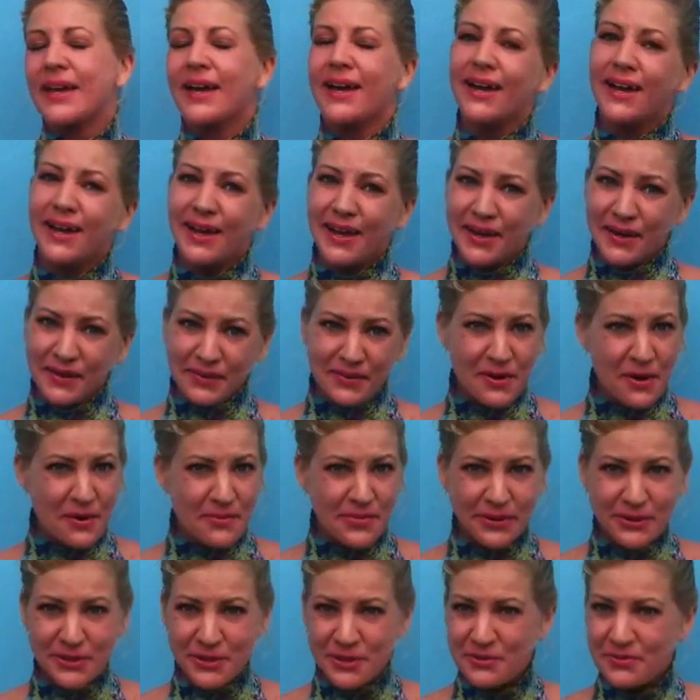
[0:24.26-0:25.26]
I don't know
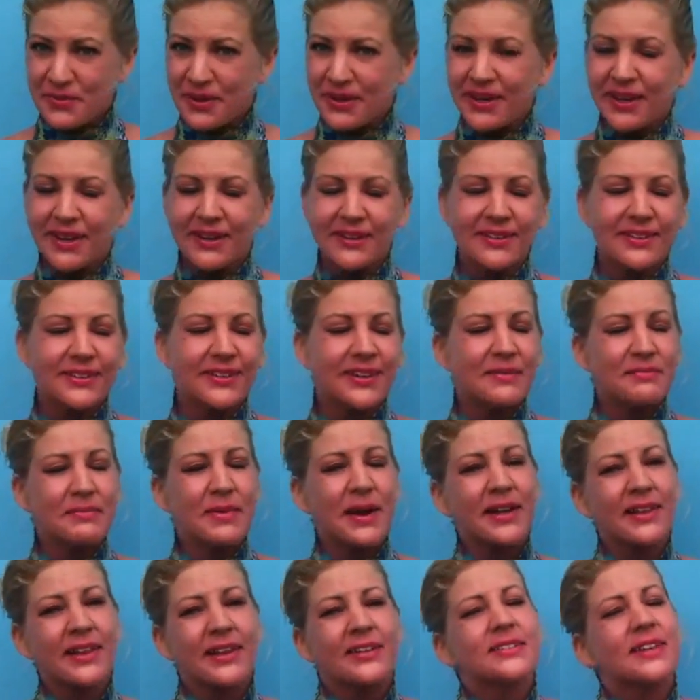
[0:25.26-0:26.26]
about you, but in, in
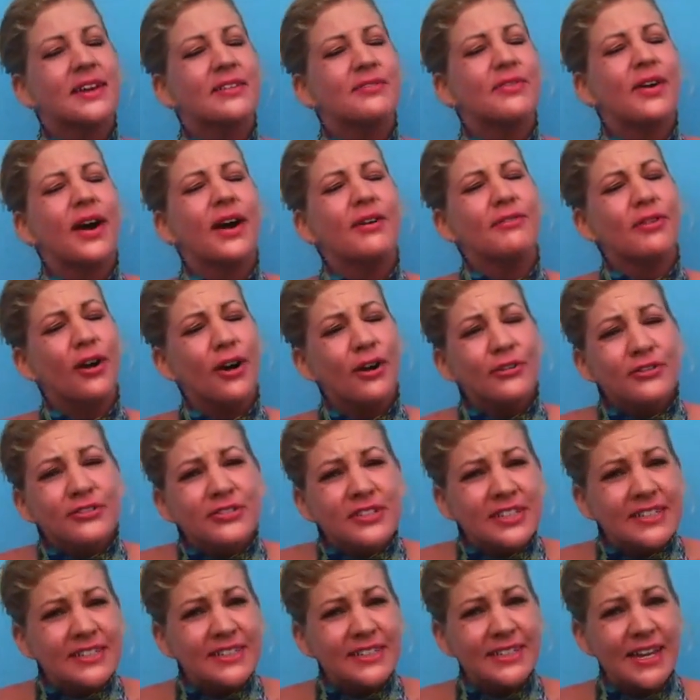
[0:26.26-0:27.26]
my class I've, I've
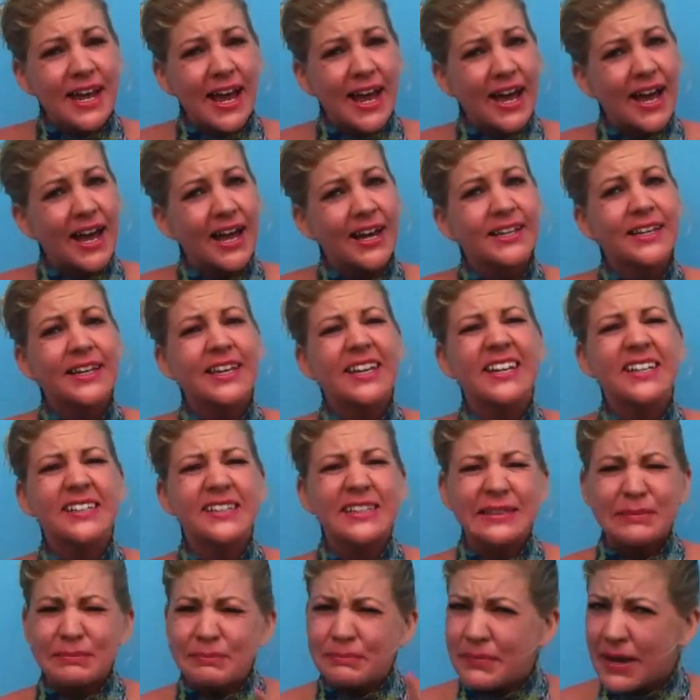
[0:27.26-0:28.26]
often had
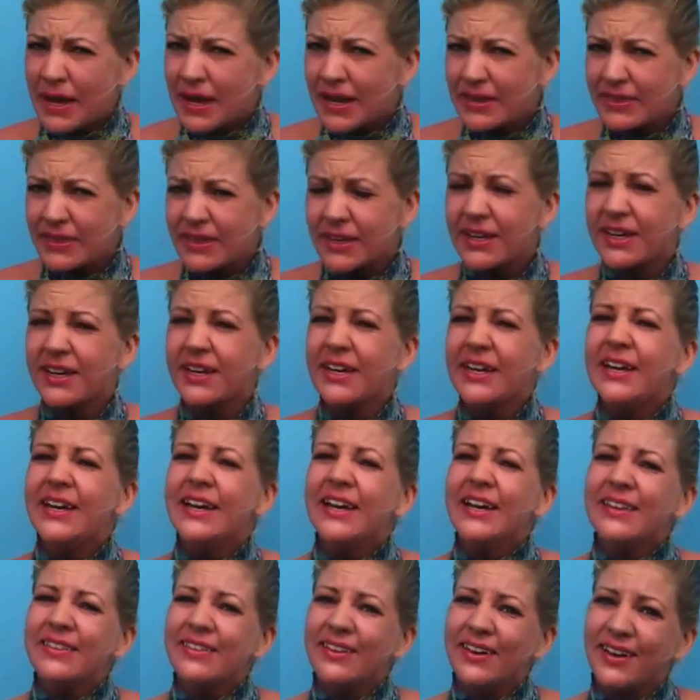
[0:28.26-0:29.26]
kids make the,
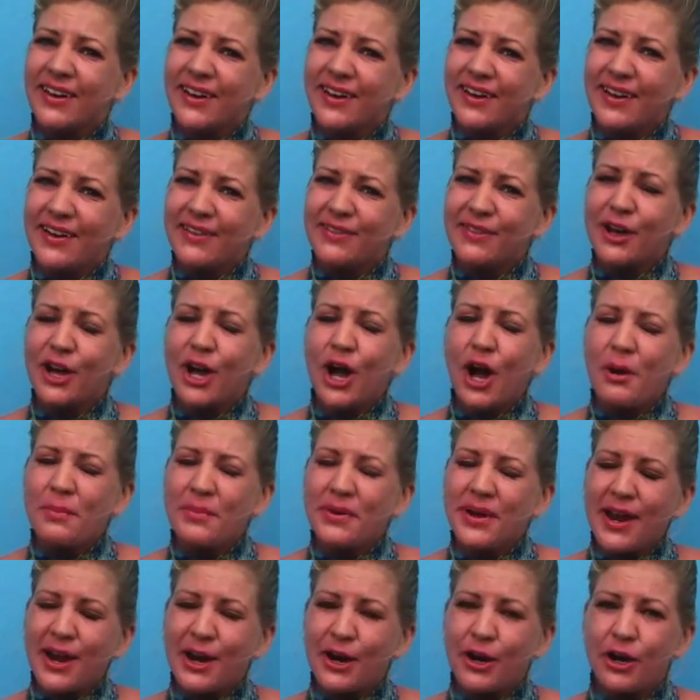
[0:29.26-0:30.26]
the, the
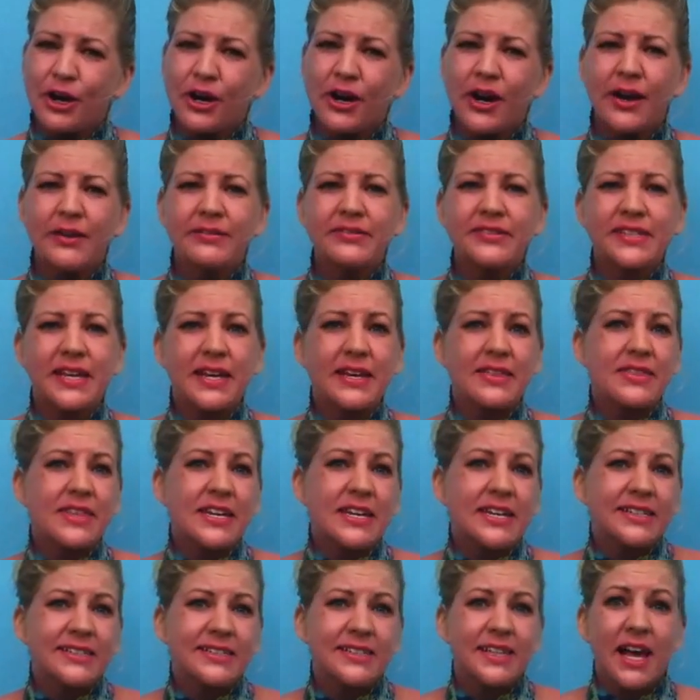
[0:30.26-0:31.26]
common error of saying
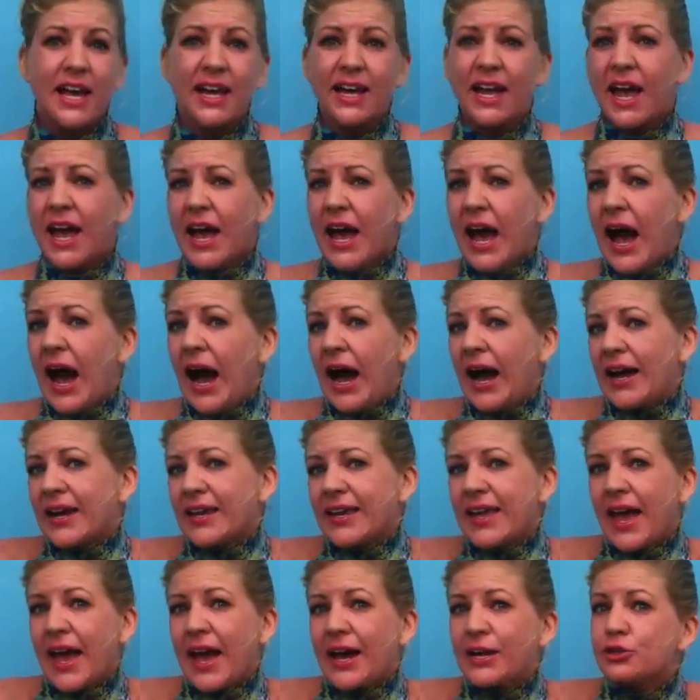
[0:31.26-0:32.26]
things like, I
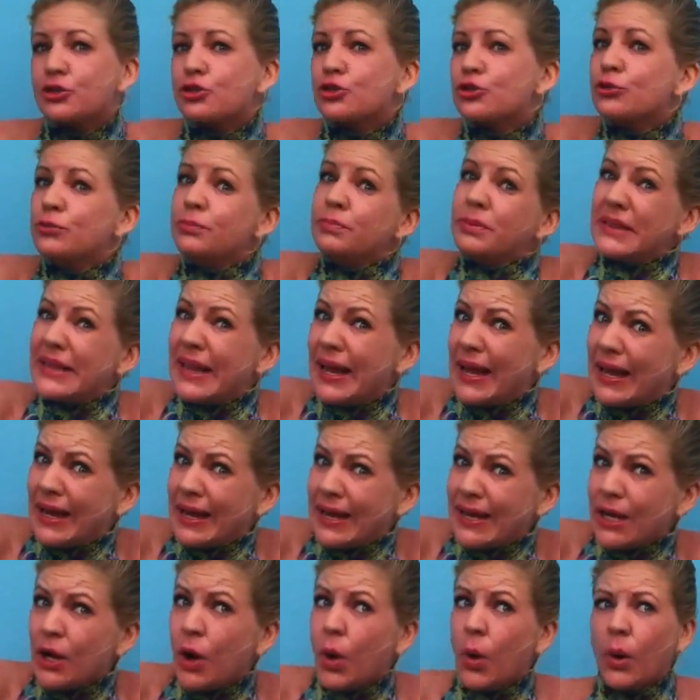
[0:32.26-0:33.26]
can to
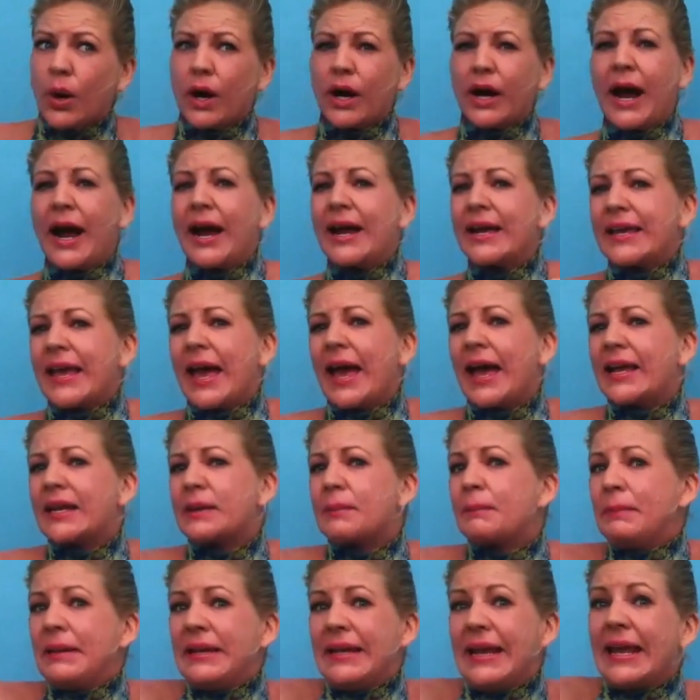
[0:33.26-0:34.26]
play or I
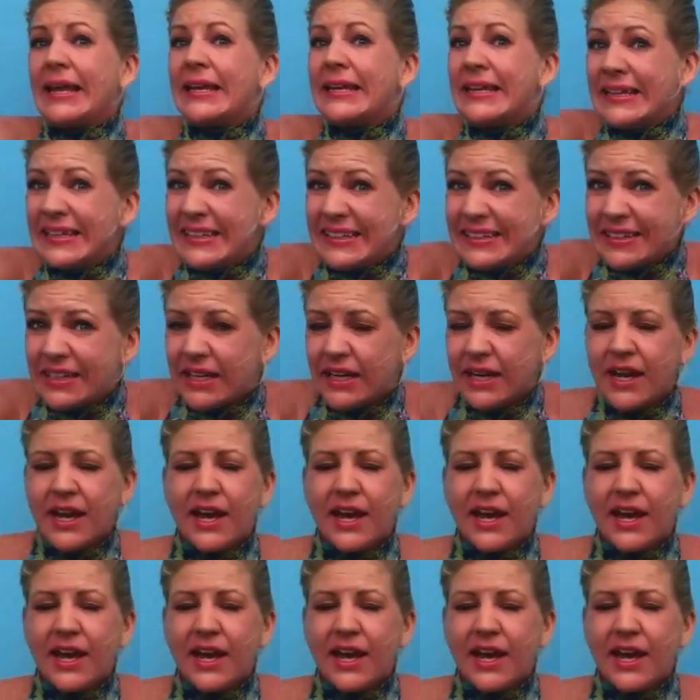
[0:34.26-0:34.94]
can playing.